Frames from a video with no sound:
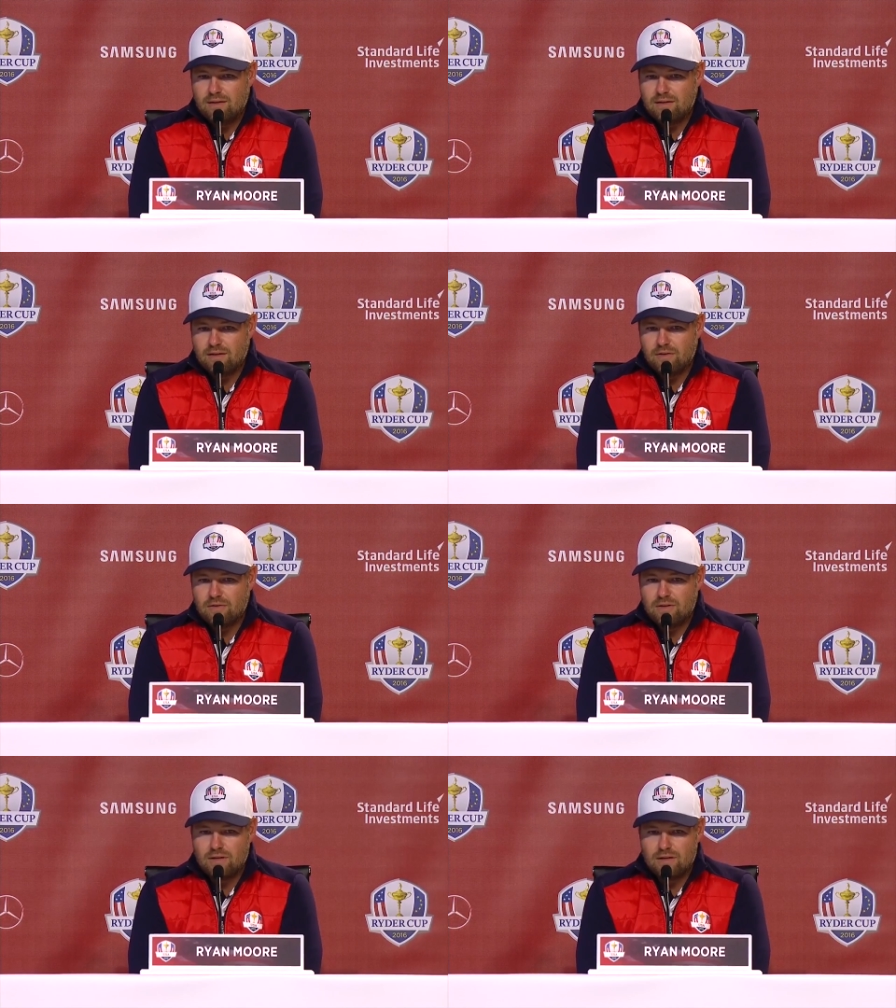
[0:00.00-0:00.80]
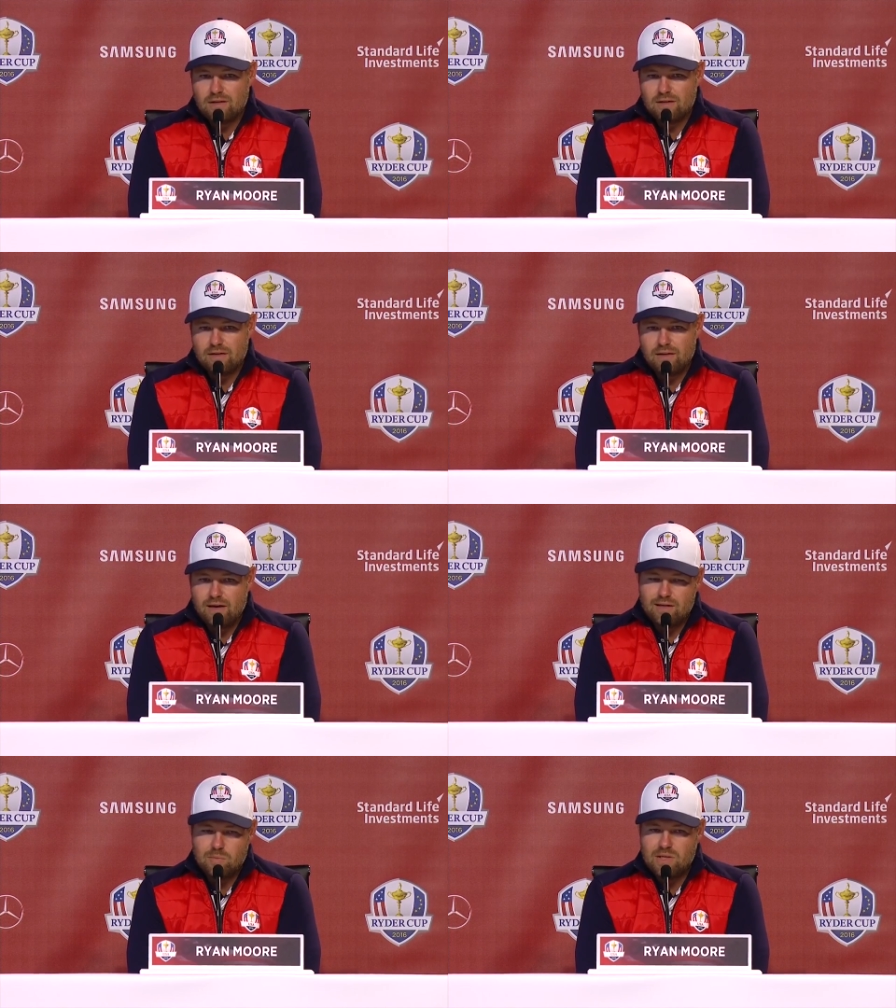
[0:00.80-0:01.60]
that
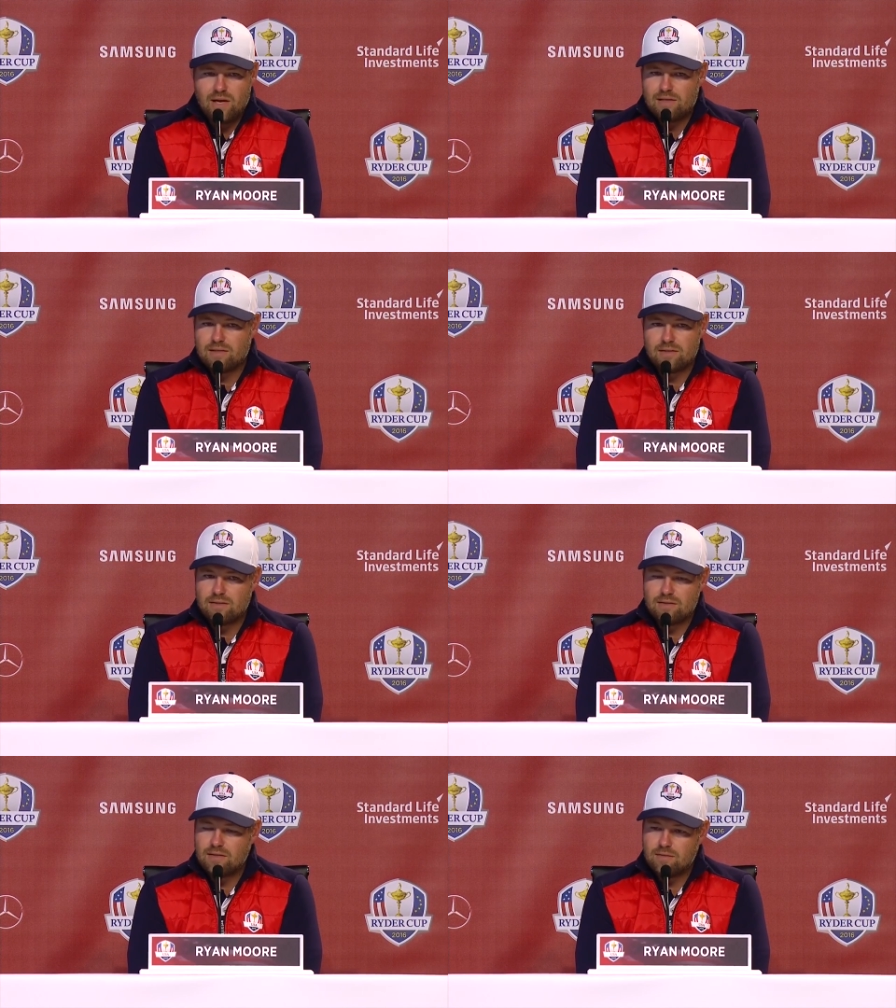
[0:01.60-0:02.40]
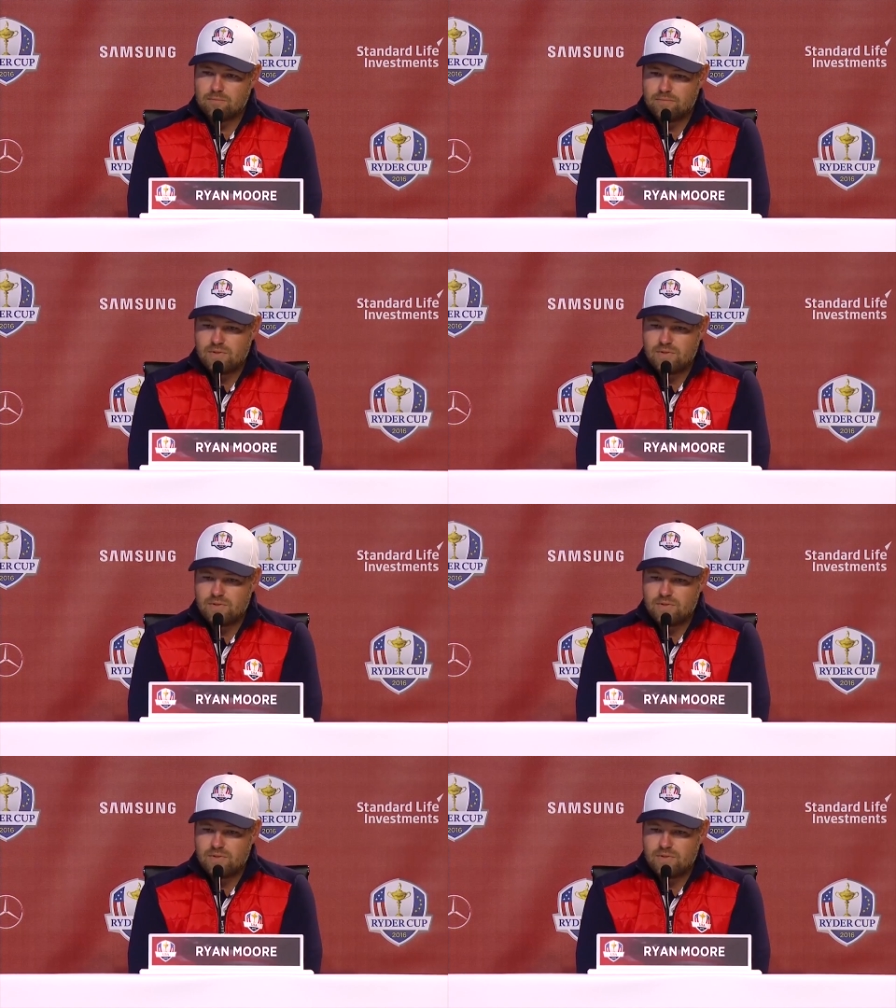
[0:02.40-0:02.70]
I could be an asset to the team.